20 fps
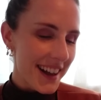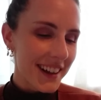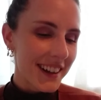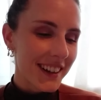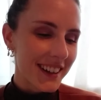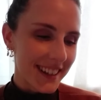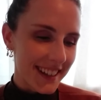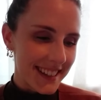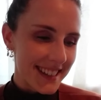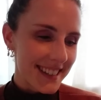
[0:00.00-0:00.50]

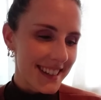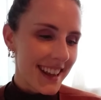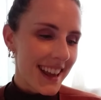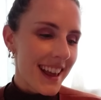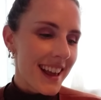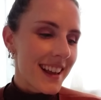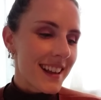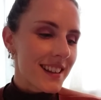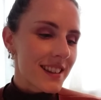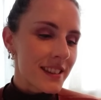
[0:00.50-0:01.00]
Good.
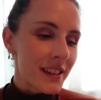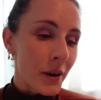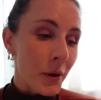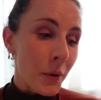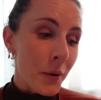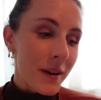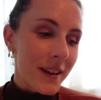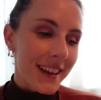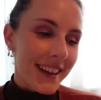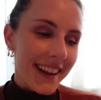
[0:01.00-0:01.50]

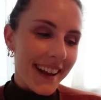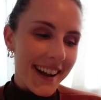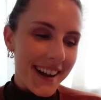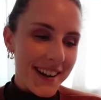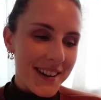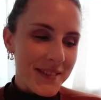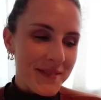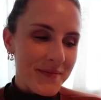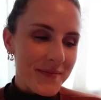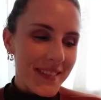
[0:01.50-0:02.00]
So
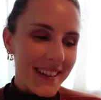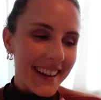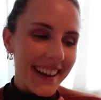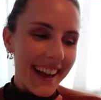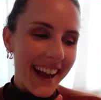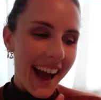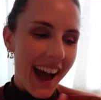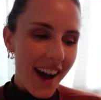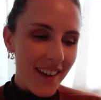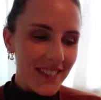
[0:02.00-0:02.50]

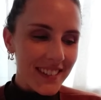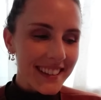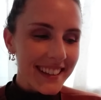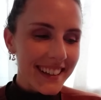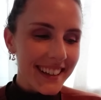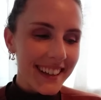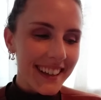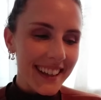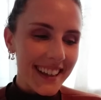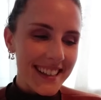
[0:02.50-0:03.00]
have a
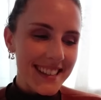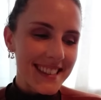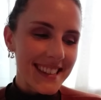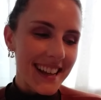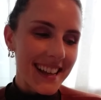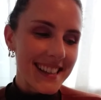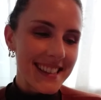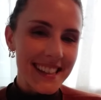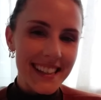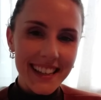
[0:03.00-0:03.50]
look. It
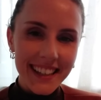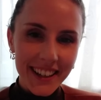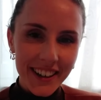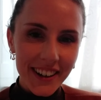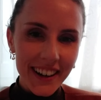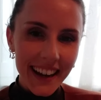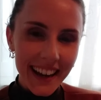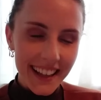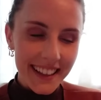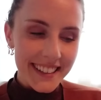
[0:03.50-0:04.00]
says, in
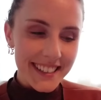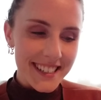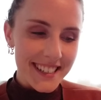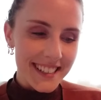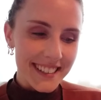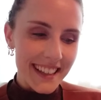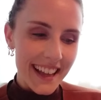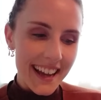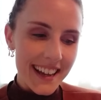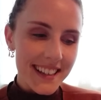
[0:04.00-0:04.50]
your English
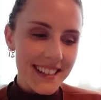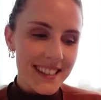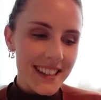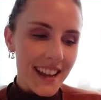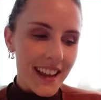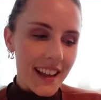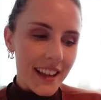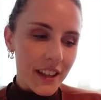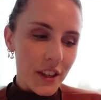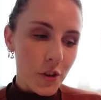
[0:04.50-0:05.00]
class,
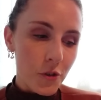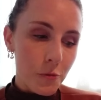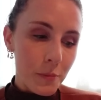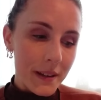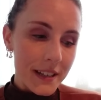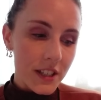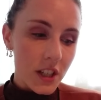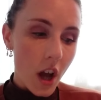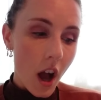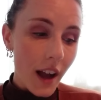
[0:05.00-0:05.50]
you've
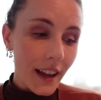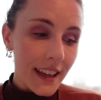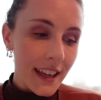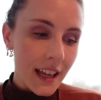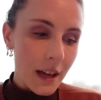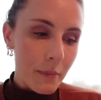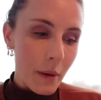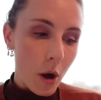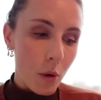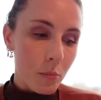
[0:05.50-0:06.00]
been talking
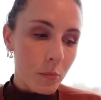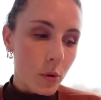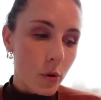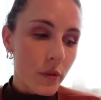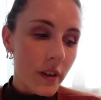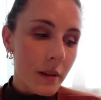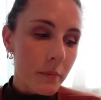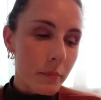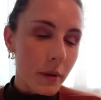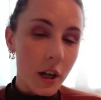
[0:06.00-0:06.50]
about
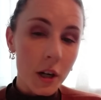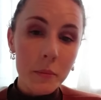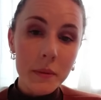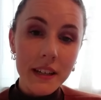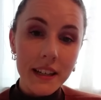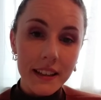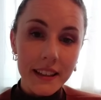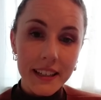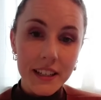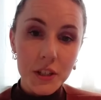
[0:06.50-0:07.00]
moving
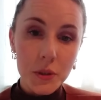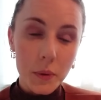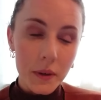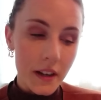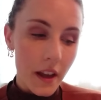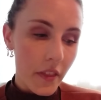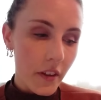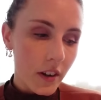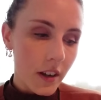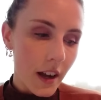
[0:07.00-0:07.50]
permanently to
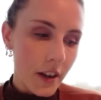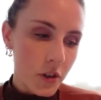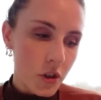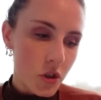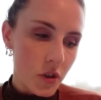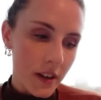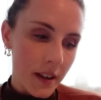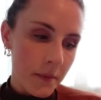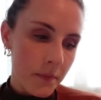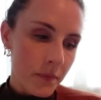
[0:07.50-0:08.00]
another
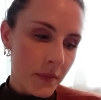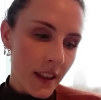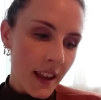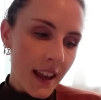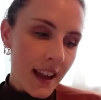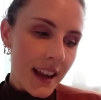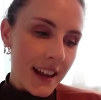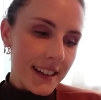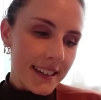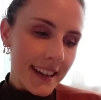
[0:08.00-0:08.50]
country.
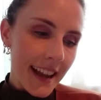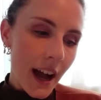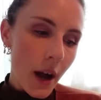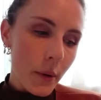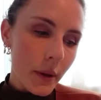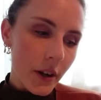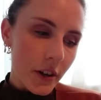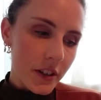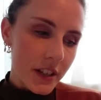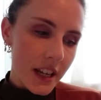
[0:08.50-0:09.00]
Now
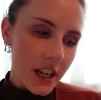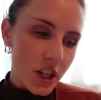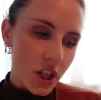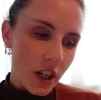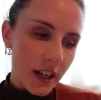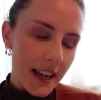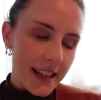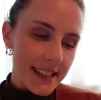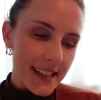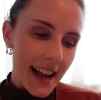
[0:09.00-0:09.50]
your teacher
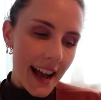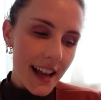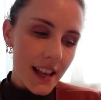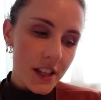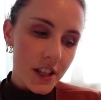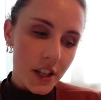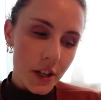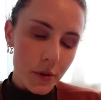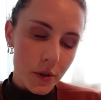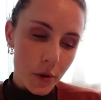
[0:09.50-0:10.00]
has
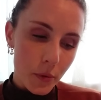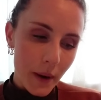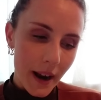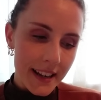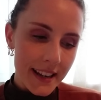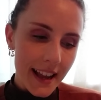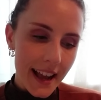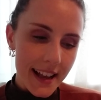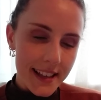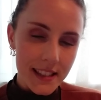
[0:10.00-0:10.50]
asked you to write
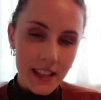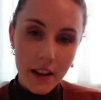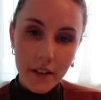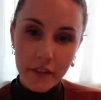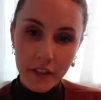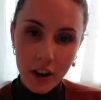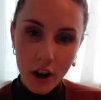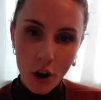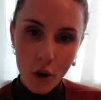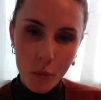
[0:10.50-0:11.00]
an essay
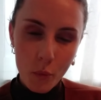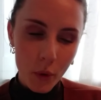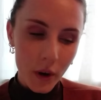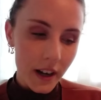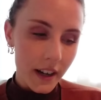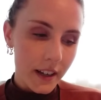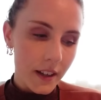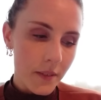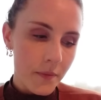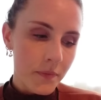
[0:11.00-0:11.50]
for
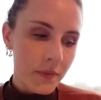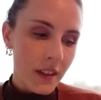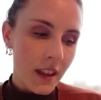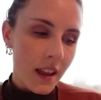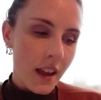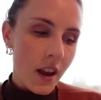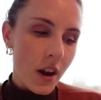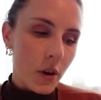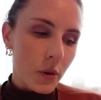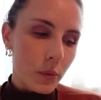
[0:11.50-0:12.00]
homework.
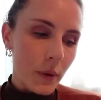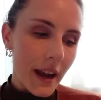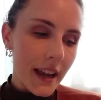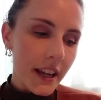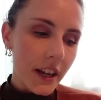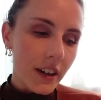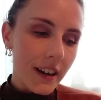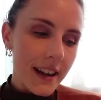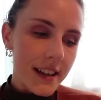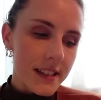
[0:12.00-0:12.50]

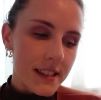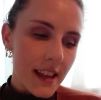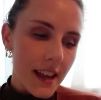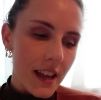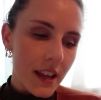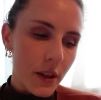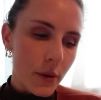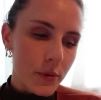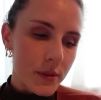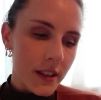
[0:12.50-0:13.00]
Write your essay
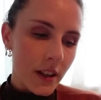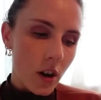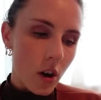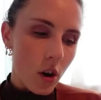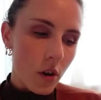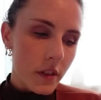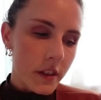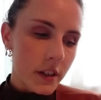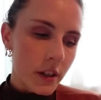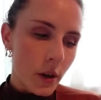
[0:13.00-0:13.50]
using
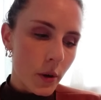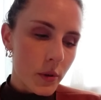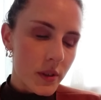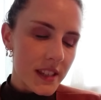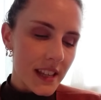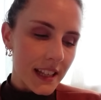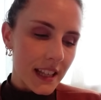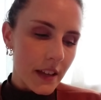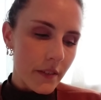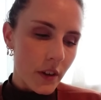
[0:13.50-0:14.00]
all the
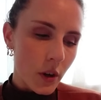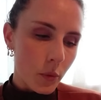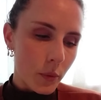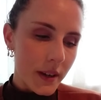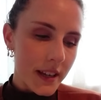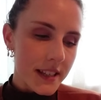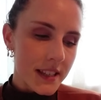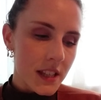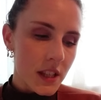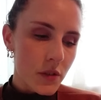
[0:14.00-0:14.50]
notes and giving
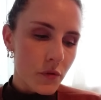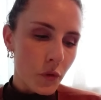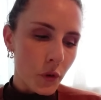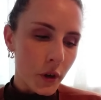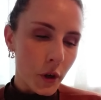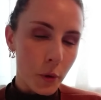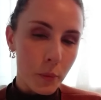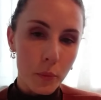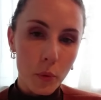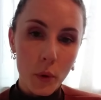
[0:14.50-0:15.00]
reasons for
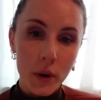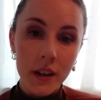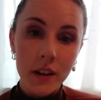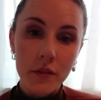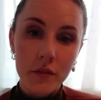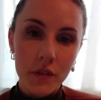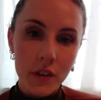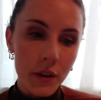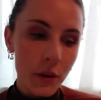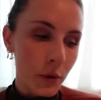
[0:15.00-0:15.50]
your point
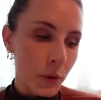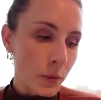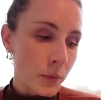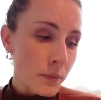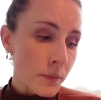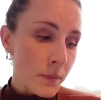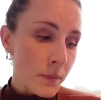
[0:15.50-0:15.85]
of view.